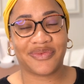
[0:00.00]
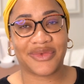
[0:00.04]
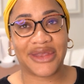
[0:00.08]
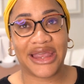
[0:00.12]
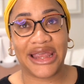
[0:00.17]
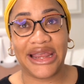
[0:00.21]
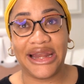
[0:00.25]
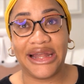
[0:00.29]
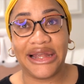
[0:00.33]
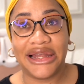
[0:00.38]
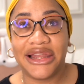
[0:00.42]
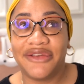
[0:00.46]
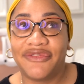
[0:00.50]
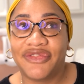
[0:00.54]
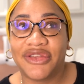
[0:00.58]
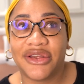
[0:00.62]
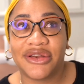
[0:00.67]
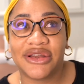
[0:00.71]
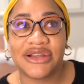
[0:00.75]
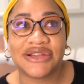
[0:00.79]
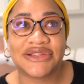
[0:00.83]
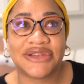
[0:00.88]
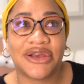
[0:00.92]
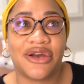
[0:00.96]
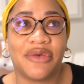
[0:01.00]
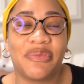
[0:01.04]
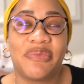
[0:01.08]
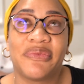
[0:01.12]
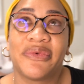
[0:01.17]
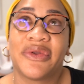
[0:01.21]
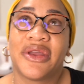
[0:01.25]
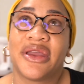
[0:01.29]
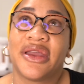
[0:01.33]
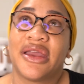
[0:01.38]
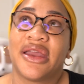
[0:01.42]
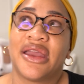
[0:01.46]
He lifted us
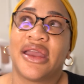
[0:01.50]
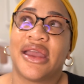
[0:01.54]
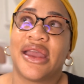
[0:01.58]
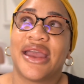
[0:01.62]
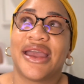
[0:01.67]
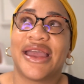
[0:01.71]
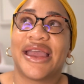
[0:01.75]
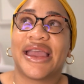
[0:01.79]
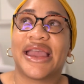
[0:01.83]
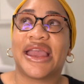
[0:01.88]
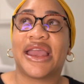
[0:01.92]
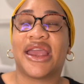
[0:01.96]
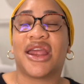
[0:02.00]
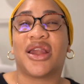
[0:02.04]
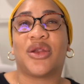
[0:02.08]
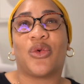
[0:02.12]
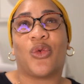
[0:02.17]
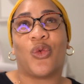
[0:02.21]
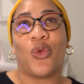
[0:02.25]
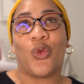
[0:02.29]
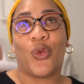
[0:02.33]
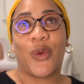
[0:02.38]
up in